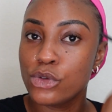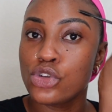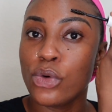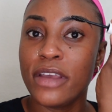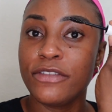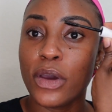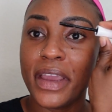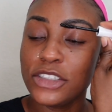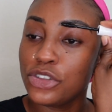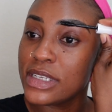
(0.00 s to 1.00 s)
so if you're
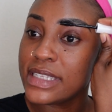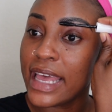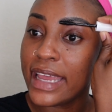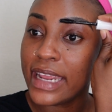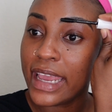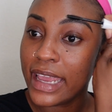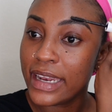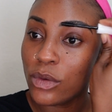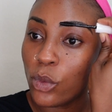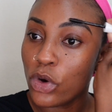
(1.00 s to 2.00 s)
interested
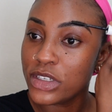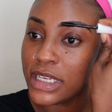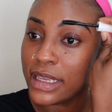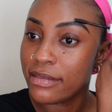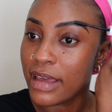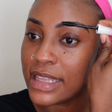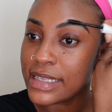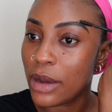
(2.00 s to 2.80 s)
in watching that,